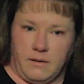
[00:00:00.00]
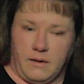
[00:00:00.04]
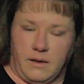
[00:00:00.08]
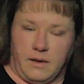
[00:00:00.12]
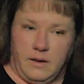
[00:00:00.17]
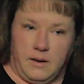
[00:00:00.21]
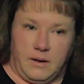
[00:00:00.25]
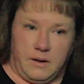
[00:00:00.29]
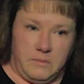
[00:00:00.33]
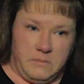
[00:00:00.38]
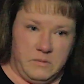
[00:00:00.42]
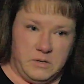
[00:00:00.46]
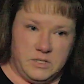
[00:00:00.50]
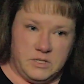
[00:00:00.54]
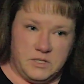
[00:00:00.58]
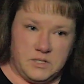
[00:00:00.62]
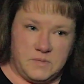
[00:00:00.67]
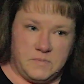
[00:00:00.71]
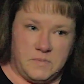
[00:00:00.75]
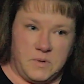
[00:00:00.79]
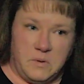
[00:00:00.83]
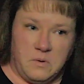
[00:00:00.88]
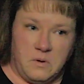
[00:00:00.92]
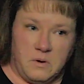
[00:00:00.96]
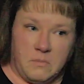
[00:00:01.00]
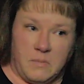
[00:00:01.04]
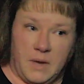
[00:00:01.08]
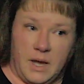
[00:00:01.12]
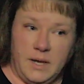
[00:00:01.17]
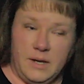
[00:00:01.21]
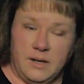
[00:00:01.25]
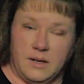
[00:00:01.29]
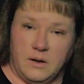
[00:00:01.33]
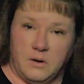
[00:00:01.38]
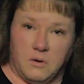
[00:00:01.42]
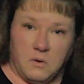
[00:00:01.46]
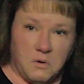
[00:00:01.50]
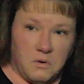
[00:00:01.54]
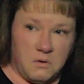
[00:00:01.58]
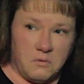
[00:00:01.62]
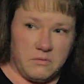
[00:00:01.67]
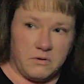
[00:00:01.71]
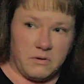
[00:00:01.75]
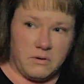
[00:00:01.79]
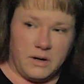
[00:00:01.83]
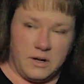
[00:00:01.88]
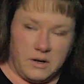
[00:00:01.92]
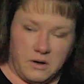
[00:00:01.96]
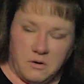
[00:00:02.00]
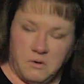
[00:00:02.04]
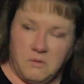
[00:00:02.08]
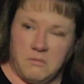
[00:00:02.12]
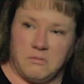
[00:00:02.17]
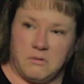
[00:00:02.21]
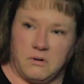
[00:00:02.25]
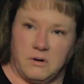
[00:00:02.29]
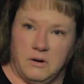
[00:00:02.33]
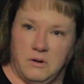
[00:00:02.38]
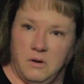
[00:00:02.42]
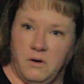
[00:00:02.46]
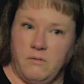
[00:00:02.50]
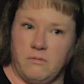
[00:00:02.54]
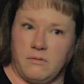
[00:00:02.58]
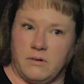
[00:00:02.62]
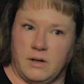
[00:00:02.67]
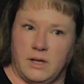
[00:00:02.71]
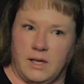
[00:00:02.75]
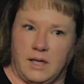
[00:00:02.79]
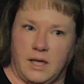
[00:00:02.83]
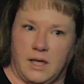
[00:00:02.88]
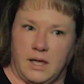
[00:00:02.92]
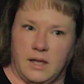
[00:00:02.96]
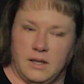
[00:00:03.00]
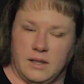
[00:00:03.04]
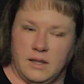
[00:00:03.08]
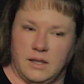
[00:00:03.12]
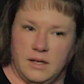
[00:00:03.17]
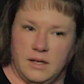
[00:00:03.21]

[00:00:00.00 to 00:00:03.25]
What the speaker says: and I would just be reminded over and over and over again